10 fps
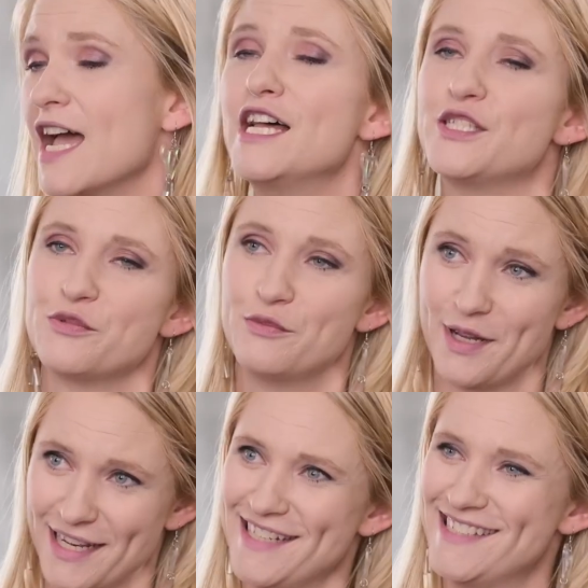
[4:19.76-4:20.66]
And it's
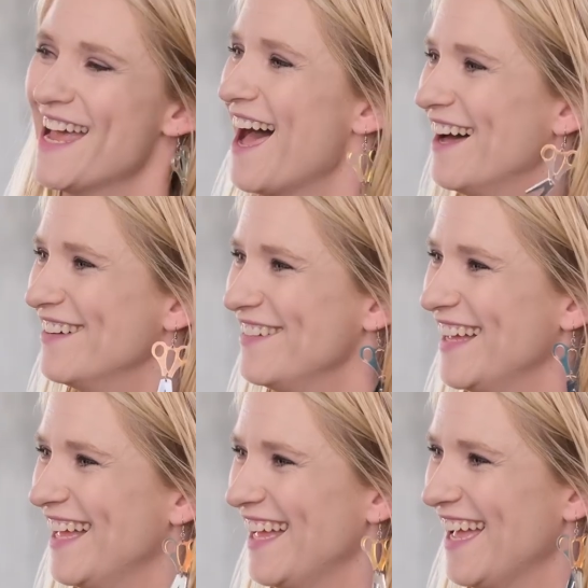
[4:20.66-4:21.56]
really tough.
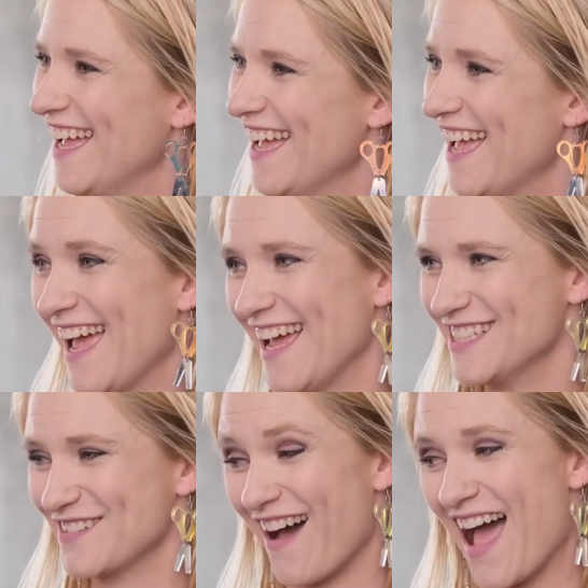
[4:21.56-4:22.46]

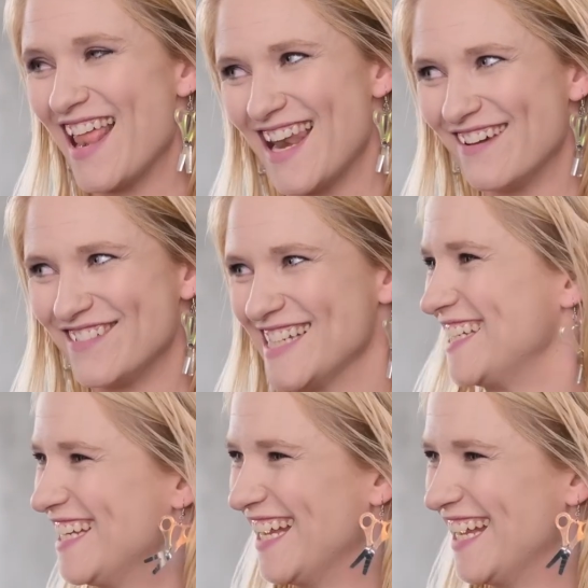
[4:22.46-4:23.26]
Hence why I left it.